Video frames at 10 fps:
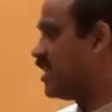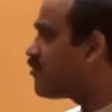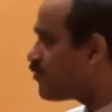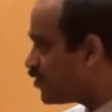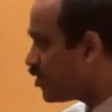
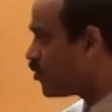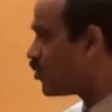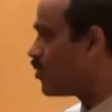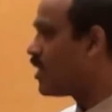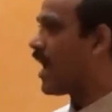if
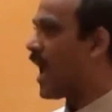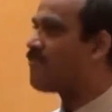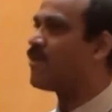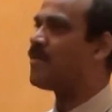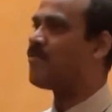you
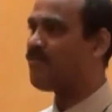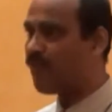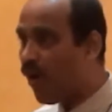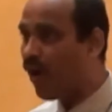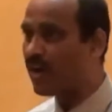have a
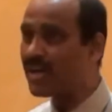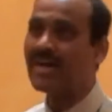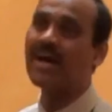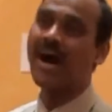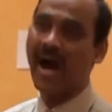fall,
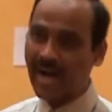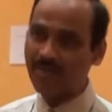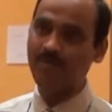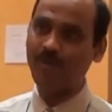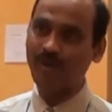a
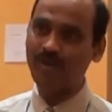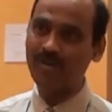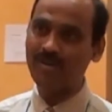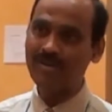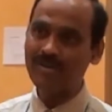hard fall,
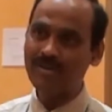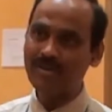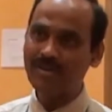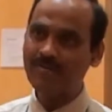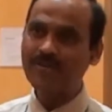
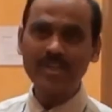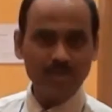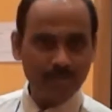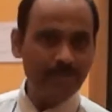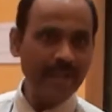will
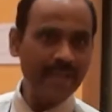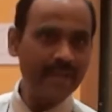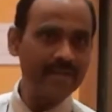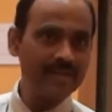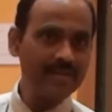you
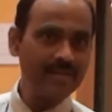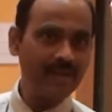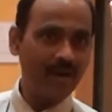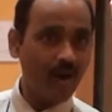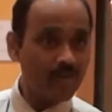break
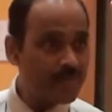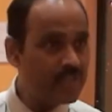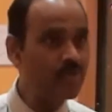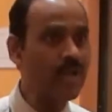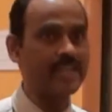or will
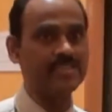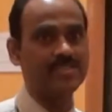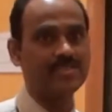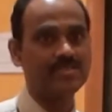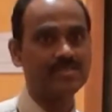you
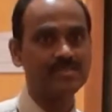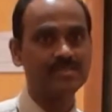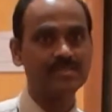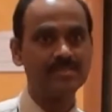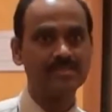rise?
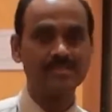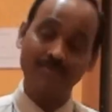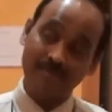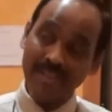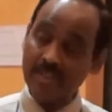
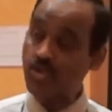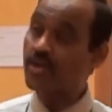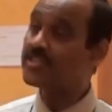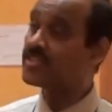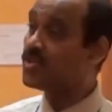Well, the
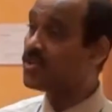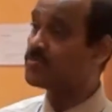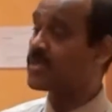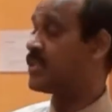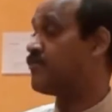choice is yours,
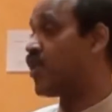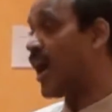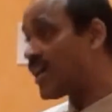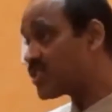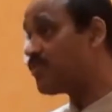but if you
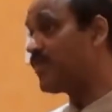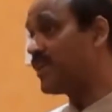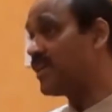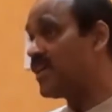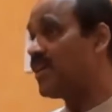ask
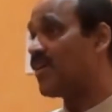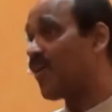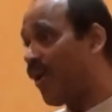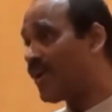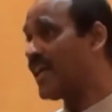me,
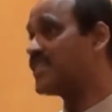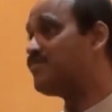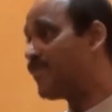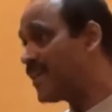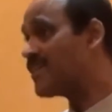God
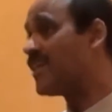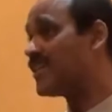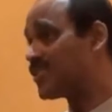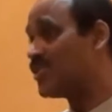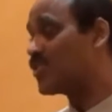has meant
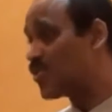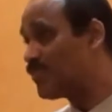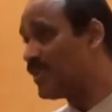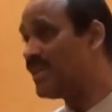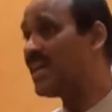us to
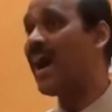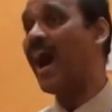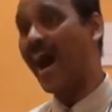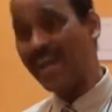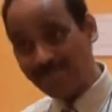be
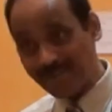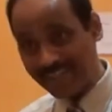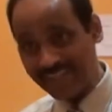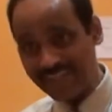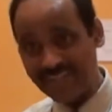
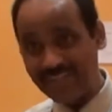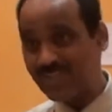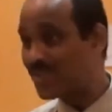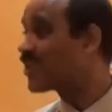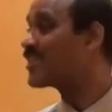ivory,
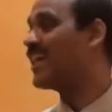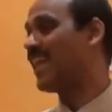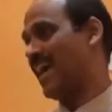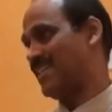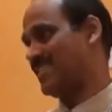not
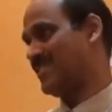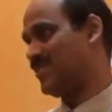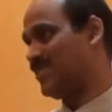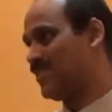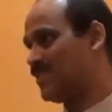glass.
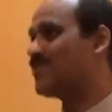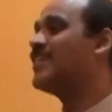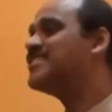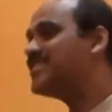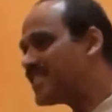So
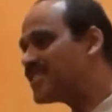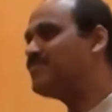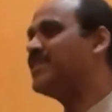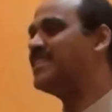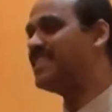let's just
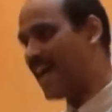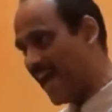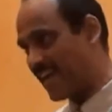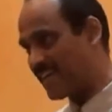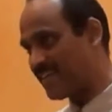be
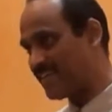that.